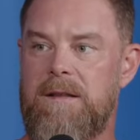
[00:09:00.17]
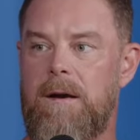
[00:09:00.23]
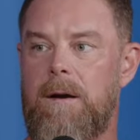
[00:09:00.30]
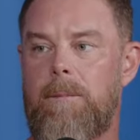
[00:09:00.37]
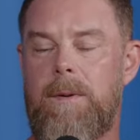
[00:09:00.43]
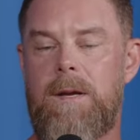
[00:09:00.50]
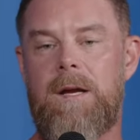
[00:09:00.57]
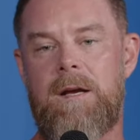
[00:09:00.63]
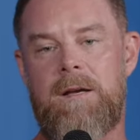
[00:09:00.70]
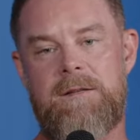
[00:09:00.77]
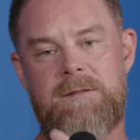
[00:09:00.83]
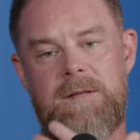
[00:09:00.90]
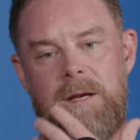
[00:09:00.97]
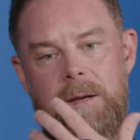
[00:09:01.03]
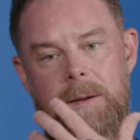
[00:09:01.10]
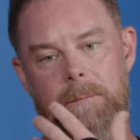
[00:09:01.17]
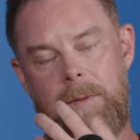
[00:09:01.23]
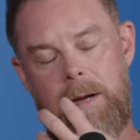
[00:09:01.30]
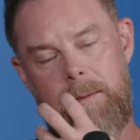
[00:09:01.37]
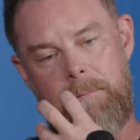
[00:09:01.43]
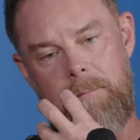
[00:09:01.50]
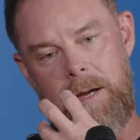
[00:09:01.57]
therapy because
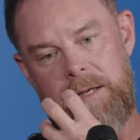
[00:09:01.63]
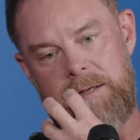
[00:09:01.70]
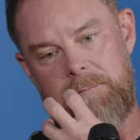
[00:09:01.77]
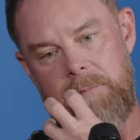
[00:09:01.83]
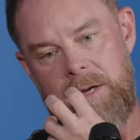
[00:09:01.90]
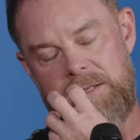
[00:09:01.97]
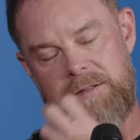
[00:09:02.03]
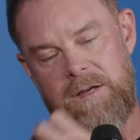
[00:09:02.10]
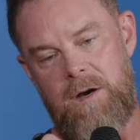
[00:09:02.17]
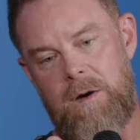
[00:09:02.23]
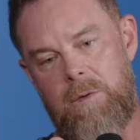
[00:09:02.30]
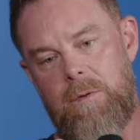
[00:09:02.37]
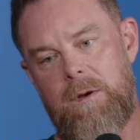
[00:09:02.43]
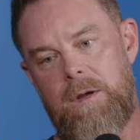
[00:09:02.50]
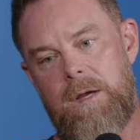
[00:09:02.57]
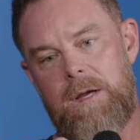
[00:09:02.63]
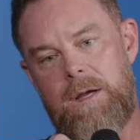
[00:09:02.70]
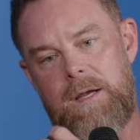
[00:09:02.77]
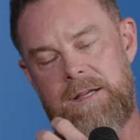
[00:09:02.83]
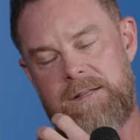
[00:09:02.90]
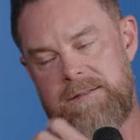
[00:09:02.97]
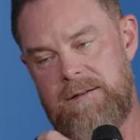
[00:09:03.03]
my, my my tongue
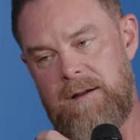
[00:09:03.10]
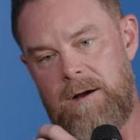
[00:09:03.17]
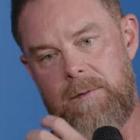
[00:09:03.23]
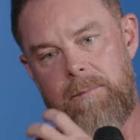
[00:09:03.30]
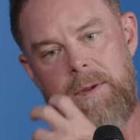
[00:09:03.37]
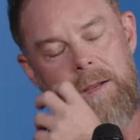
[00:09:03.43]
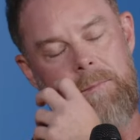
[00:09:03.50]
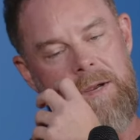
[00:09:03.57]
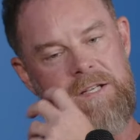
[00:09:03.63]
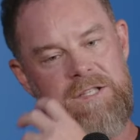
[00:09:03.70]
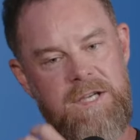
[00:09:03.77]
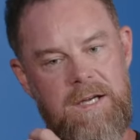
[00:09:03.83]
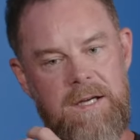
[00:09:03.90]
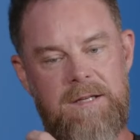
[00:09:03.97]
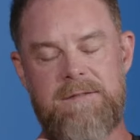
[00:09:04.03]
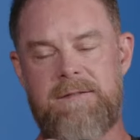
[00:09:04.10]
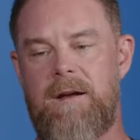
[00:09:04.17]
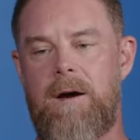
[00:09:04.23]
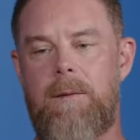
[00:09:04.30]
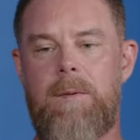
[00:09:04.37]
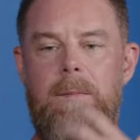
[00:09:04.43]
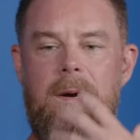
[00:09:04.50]
is numb and my cheek is
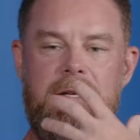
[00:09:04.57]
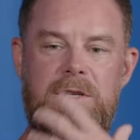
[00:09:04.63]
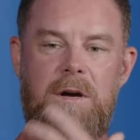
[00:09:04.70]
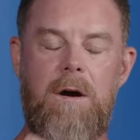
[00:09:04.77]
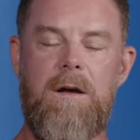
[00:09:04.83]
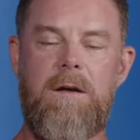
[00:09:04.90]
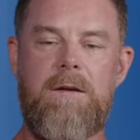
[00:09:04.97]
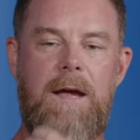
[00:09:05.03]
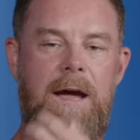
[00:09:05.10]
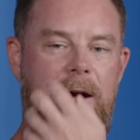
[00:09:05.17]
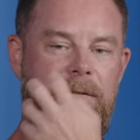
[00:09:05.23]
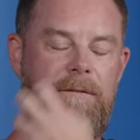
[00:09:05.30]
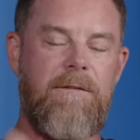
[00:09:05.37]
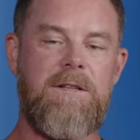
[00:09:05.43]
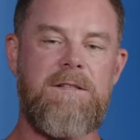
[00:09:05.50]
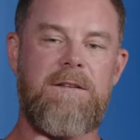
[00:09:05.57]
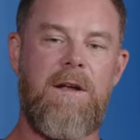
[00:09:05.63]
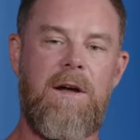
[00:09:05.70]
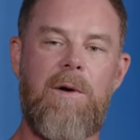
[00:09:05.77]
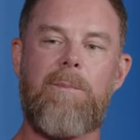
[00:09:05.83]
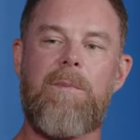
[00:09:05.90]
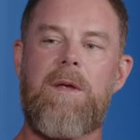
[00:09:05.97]
numb and my jaw half of it's
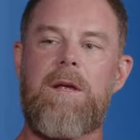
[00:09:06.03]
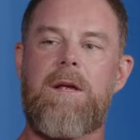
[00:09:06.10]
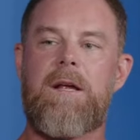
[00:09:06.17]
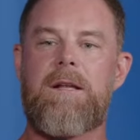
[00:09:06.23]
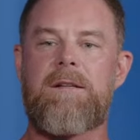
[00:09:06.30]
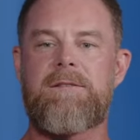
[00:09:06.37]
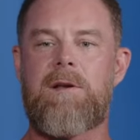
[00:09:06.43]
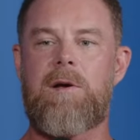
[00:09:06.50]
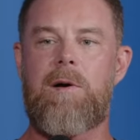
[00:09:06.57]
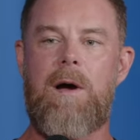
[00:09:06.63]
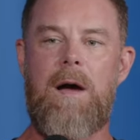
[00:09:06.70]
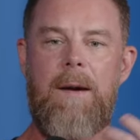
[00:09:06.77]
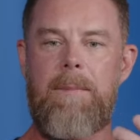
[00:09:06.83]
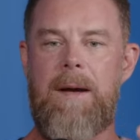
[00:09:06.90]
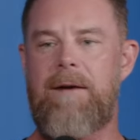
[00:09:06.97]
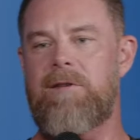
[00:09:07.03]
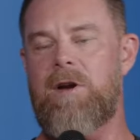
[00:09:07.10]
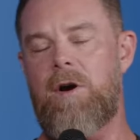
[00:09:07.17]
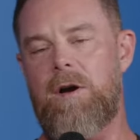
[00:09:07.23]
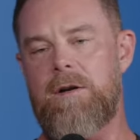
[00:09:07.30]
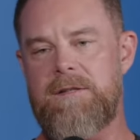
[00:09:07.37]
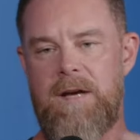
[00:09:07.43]
numb, and so I'm having a
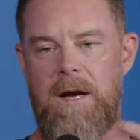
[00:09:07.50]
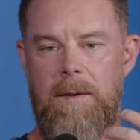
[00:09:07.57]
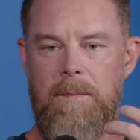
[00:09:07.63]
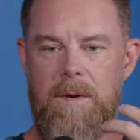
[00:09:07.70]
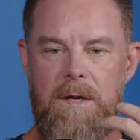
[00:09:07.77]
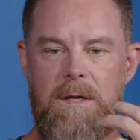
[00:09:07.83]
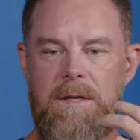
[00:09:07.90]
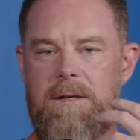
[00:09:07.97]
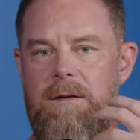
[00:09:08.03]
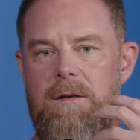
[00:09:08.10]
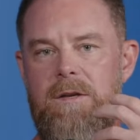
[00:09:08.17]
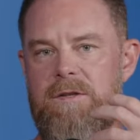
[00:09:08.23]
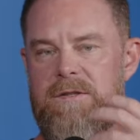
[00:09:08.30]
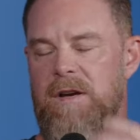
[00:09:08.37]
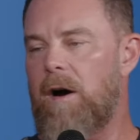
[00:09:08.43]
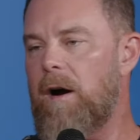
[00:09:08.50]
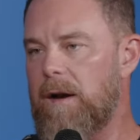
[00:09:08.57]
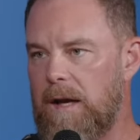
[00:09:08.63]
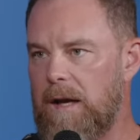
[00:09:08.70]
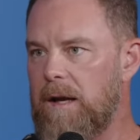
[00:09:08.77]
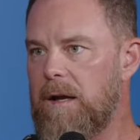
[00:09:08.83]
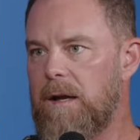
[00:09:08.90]
hard time
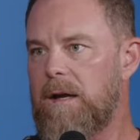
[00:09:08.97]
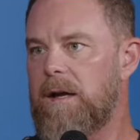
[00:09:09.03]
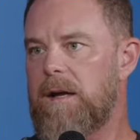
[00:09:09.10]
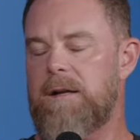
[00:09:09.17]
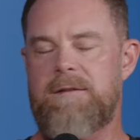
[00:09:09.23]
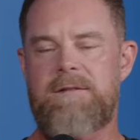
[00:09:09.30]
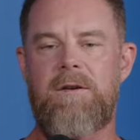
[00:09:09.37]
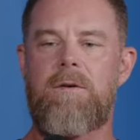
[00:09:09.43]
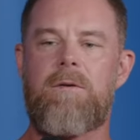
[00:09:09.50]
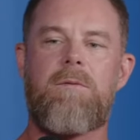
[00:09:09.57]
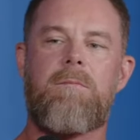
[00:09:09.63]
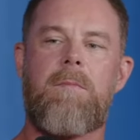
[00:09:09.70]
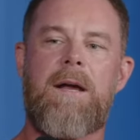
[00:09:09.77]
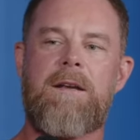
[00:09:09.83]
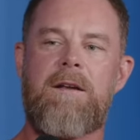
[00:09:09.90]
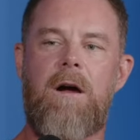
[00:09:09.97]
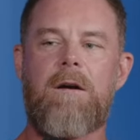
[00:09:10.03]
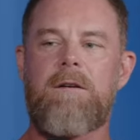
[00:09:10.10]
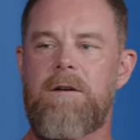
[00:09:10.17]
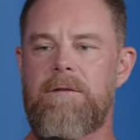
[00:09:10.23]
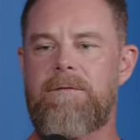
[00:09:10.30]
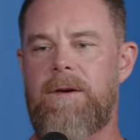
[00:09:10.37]
talking. And so my
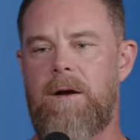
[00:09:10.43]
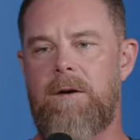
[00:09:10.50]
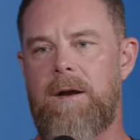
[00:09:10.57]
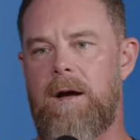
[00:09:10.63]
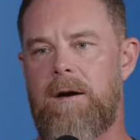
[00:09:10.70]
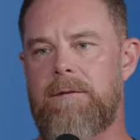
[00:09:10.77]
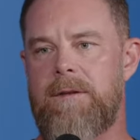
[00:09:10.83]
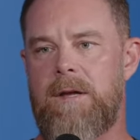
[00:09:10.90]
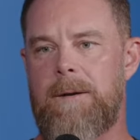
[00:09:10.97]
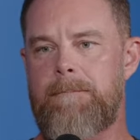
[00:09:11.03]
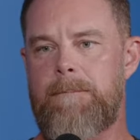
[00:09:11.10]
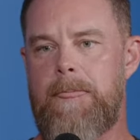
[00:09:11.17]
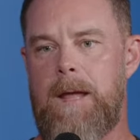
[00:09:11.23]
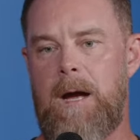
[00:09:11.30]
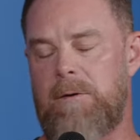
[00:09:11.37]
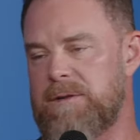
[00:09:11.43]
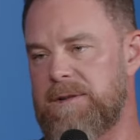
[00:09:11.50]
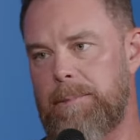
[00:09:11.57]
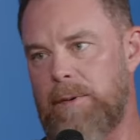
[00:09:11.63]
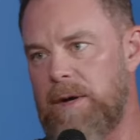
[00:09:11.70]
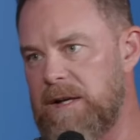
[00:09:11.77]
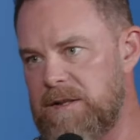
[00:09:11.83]
doctor found out that I was a
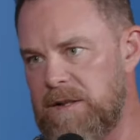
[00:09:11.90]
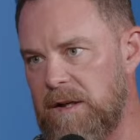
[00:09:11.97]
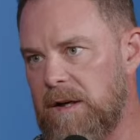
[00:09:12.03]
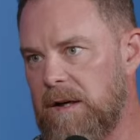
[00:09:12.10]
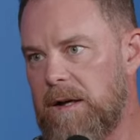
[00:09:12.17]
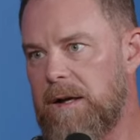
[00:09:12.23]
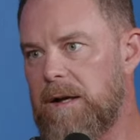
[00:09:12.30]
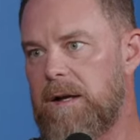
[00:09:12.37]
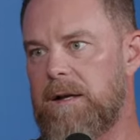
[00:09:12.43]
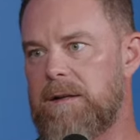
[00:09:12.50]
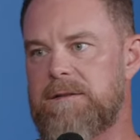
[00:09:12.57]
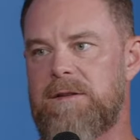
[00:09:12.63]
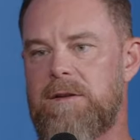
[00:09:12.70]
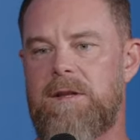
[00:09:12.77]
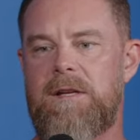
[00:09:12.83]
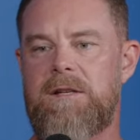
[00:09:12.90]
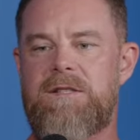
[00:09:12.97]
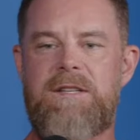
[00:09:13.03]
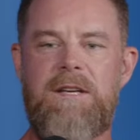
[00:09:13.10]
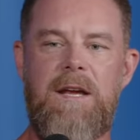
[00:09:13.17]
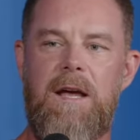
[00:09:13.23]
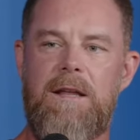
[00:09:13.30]
preacher, mm-hmm. and so then
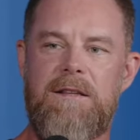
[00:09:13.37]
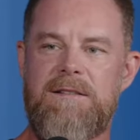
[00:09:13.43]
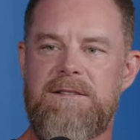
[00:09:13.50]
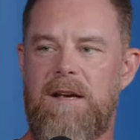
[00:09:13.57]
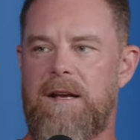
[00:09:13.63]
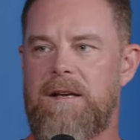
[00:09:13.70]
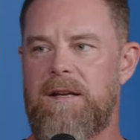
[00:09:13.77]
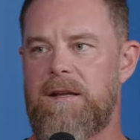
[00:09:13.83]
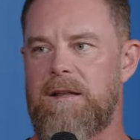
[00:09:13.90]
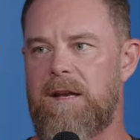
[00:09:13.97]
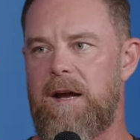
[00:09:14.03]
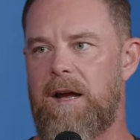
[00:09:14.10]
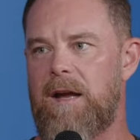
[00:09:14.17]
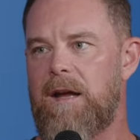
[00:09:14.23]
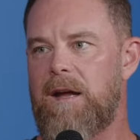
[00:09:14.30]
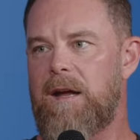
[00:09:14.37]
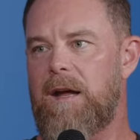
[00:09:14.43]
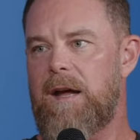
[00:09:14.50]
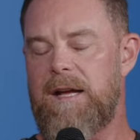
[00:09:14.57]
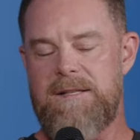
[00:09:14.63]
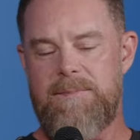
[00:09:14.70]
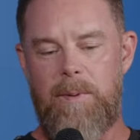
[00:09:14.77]
she had this idea that I,
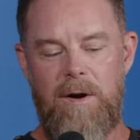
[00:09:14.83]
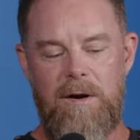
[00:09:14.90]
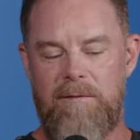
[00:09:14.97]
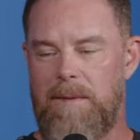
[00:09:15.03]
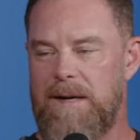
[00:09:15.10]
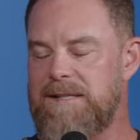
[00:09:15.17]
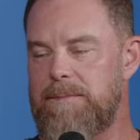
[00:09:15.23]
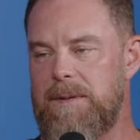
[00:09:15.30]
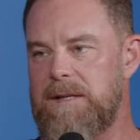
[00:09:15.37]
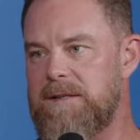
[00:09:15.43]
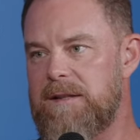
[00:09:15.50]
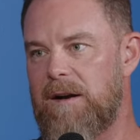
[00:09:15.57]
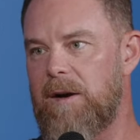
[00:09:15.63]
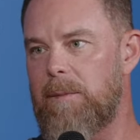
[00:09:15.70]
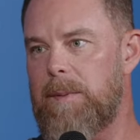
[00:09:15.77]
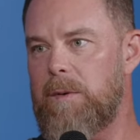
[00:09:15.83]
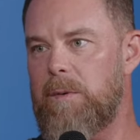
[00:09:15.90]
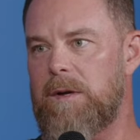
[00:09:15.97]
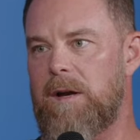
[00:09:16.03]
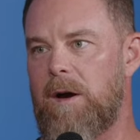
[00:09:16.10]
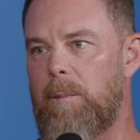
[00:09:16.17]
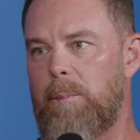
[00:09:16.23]
as part of my speech therapy,
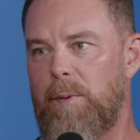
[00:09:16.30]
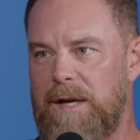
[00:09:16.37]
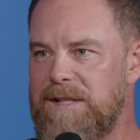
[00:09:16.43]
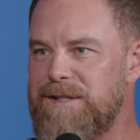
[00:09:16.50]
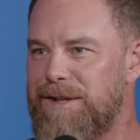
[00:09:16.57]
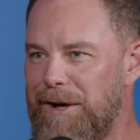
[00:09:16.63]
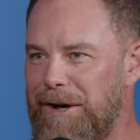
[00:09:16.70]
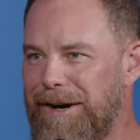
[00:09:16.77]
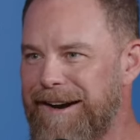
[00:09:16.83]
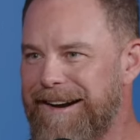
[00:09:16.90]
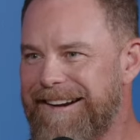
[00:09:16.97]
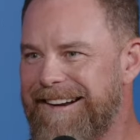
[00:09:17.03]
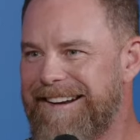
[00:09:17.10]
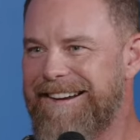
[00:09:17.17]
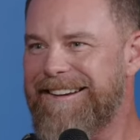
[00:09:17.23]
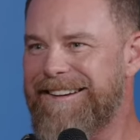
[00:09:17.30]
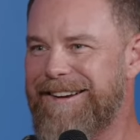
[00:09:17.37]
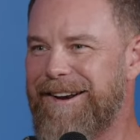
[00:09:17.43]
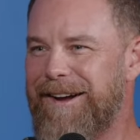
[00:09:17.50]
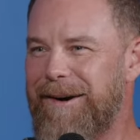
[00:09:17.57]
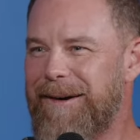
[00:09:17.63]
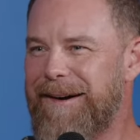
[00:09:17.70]
would come preach to her.
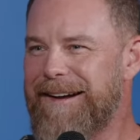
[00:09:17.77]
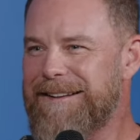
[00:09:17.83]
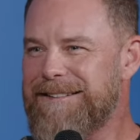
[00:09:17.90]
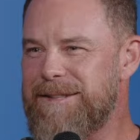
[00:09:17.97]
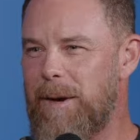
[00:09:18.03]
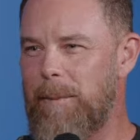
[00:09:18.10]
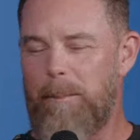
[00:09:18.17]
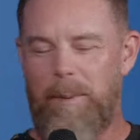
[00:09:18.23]
You know, so I'm